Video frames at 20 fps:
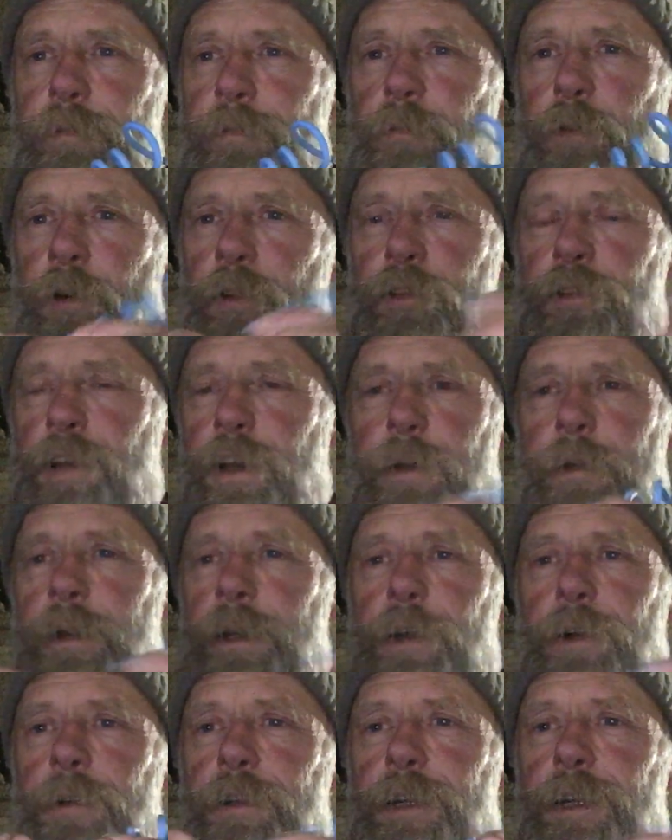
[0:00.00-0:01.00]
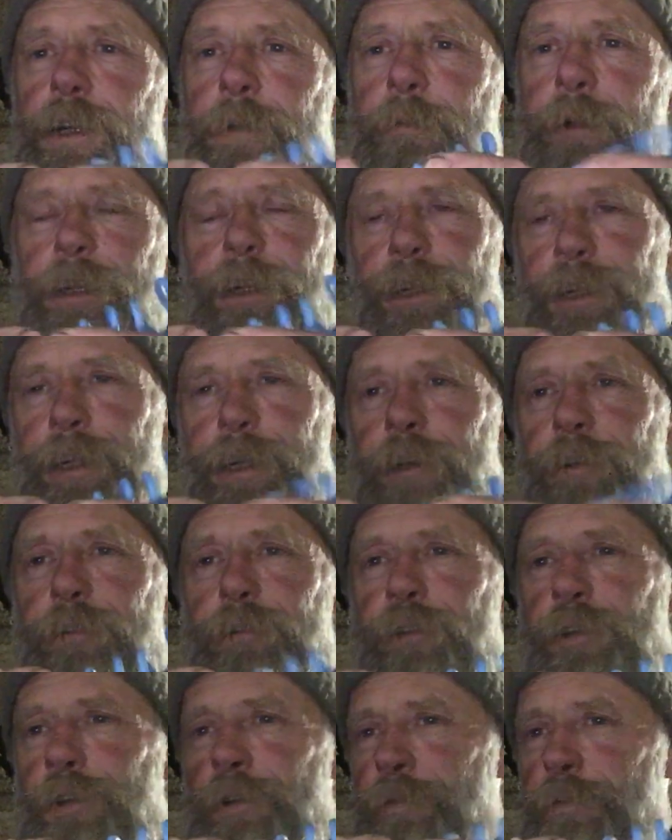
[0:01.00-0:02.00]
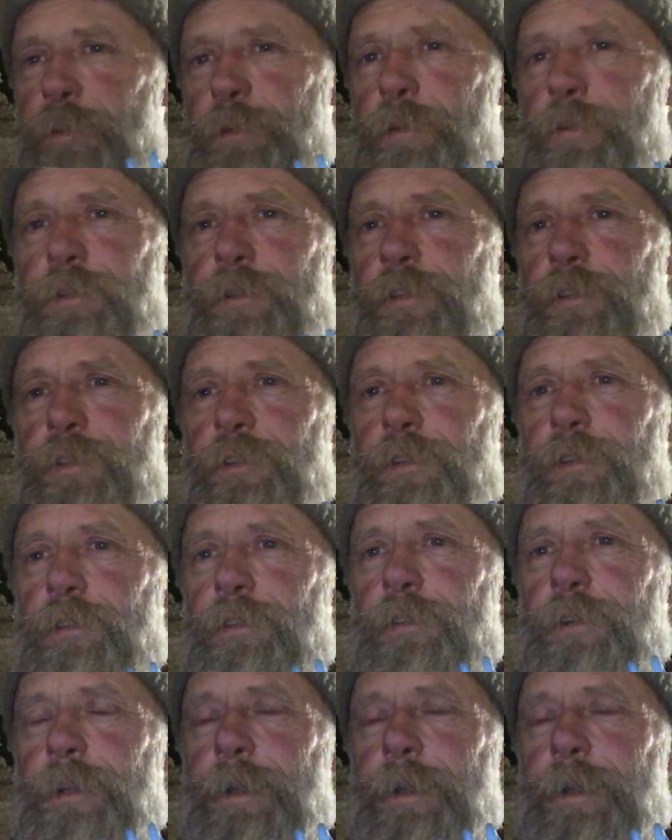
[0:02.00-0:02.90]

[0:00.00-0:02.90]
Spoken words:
What's going on in the middle of these two vortices?